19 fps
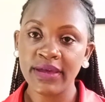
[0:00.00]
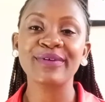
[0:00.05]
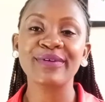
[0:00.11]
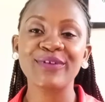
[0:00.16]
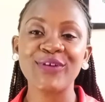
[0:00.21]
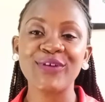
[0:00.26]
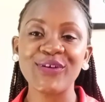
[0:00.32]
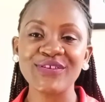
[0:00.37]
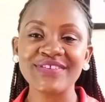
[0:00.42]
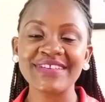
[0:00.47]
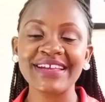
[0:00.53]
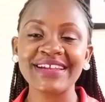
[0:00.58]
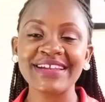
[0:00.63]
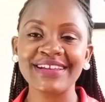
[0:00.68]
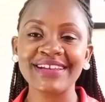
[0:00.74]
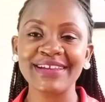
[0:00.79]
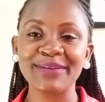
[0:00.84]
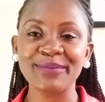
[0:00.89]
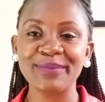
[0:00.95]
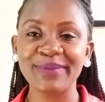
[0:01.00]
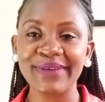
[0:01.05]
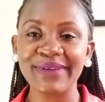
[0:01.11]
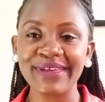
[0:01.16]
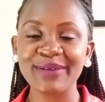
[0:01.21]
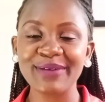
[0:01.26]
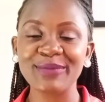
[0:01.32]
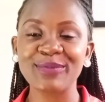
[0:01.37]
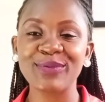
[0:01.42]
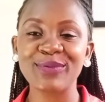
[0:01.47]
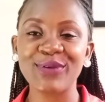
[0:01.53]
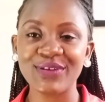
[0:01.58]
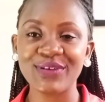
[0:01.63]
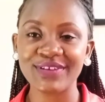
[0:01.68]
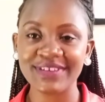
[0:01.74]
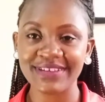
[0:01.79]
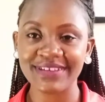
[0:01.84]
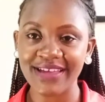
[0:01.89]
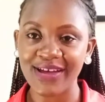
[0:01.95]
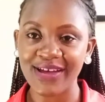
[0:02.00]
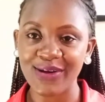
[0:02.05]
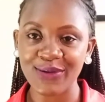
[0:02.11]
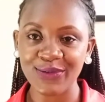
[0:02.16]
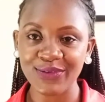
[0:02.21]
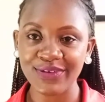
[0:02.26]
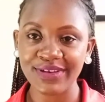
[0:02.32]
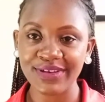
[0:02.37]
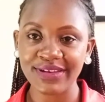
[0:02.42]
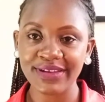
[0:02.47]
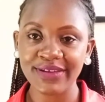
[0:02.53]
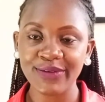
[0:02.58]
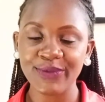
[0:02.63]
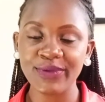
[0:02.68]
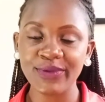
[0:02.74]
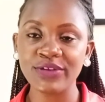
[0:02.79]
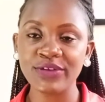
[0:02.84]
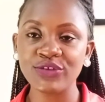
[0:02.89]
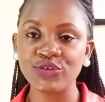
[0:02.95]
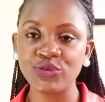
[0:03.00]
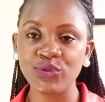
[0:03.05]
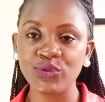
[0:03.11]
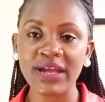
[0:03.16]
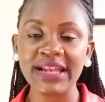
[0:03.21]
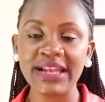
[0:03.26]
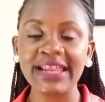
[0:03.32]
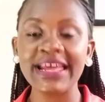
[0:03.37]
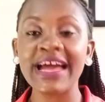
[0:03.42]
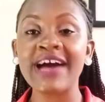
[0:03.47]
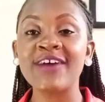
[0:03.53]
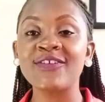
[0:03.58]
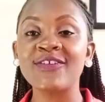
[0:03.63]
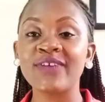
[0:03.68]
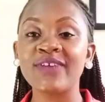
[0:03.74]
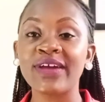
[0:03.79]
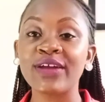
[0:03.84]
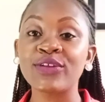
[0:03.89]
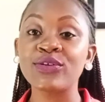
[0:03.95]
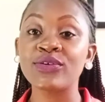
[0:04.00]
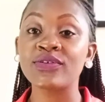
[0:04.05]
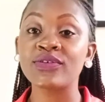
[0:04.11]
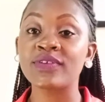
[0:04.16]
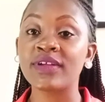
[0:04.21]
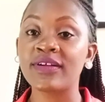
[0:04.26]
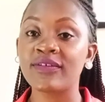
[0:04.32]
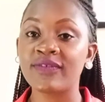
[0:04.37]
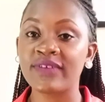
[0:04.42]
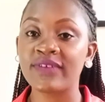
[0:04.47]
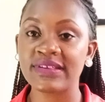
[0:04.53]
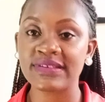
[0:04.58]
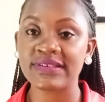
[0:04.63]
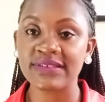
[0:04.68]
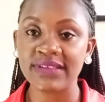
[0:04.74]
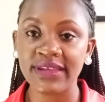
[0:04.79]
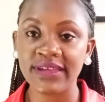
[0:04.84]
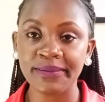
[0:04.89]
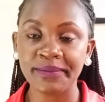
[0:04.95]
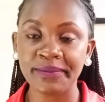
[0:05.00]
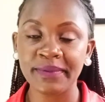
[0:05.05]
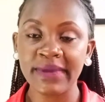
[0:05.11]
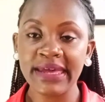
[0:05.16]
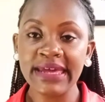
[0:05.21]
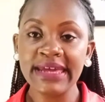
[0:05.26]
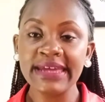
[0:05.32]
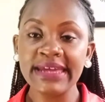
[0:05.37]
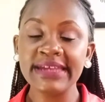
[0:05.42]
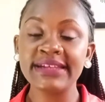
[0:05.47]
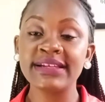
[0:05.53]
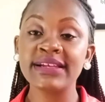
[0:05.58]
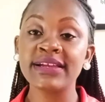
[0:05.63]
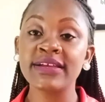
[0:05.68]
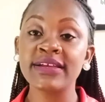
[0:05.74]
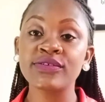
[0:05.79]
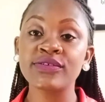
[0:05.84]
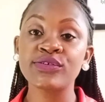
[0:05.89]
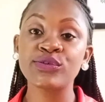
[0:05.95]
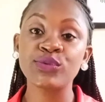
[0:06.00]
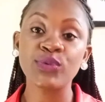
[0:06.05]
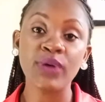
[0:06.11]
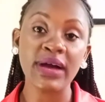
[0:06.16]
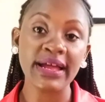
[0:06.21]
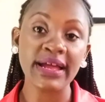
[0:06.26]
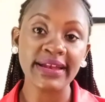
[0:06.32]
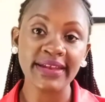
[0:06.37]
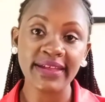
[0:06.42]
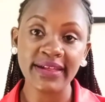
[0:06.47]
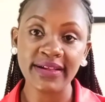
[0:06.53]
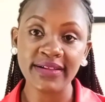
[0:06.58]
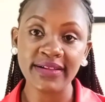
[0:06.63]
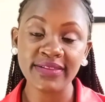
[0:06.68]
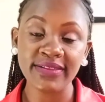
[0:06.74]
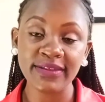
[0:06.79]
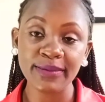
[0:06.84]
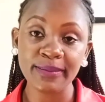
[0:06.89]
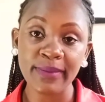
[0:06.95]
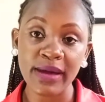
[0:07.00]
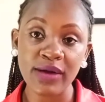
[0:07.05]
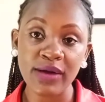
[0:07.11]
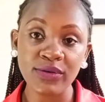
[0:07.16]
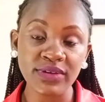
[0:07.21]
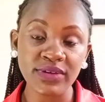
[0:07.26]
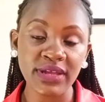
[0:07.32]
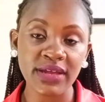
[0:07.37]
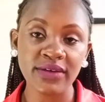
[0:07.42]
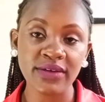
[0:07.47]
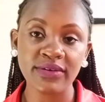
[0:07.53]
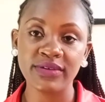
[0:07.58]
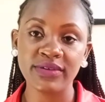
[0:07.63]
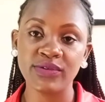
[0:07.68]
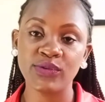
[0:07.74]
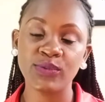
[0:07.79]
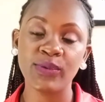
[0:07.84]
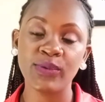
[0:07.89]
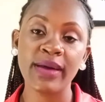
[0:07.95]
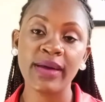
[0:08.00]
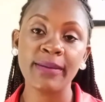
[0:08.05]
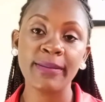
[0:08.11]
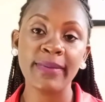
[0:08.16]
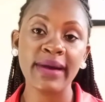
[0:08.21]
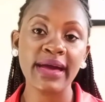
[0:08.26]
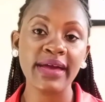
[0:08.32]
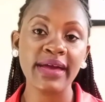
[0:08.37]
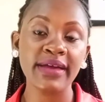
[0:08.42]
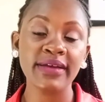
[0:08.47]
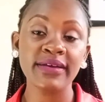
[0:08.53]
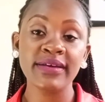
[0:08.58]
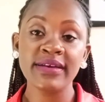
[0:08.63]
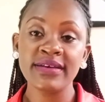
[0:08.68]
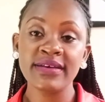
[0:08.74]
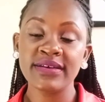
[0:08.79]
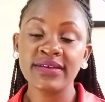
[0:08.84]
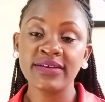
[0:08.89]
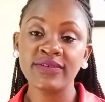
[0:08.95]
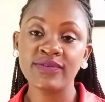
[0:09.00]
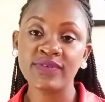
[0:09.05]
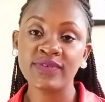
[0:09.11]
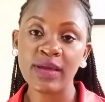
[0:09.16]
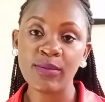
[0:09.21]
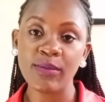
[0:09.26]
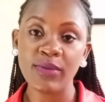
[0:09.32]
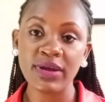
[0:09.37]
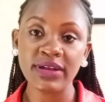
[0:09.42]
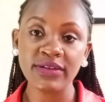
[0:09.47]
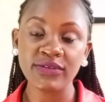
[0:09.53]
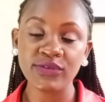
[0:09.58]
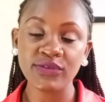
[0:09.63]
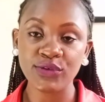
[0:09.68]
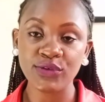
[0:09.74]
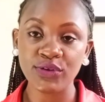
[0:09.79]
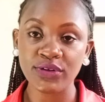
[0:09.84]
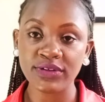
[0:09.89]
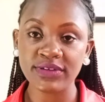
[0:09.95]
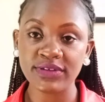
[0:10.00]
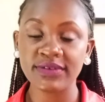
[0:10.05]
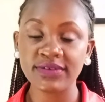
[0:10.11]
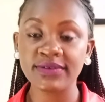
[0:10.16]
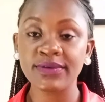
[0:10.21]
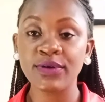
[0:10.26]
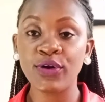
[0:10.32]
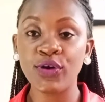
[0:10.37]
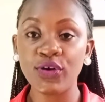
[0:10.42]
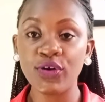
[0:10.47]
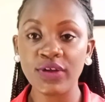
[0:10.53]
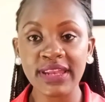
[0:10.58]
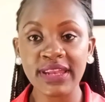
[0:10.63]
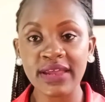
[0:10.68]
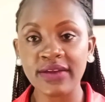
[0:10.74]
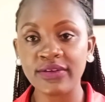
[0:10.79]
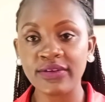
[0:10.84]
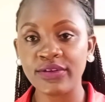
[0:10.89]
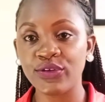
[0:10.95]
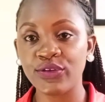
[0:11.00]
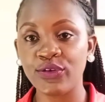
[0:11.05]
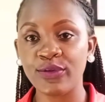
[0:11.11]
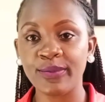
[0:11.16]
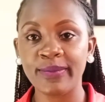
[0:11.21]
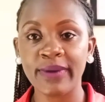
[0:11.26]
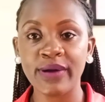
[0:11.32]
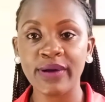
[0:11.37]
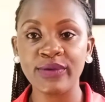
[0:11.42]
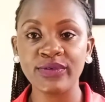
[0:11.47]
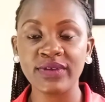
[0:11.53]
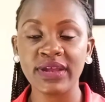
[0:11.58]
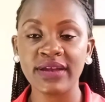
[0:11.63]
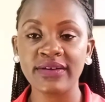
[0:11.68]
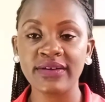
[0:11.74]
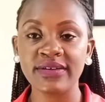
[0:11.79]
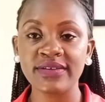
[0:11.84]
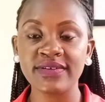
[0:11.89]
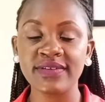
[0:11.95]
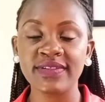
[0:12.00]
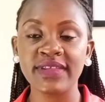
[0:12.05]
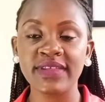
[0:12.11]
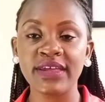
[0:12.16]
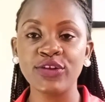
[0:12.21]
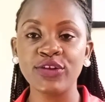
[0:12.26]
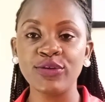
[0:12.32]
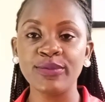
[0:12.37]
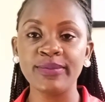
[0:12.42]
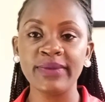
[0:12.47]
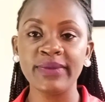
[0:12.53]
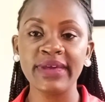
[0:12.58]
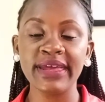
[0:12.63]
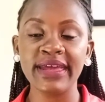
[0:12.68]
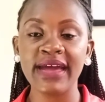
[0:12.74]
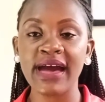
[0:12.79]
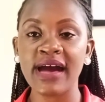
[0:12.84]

Constantly being brought down will surely affect your self-esteem. It leads to unhealthy boundaries, whereby if someone is not honoring your boundaries, then you may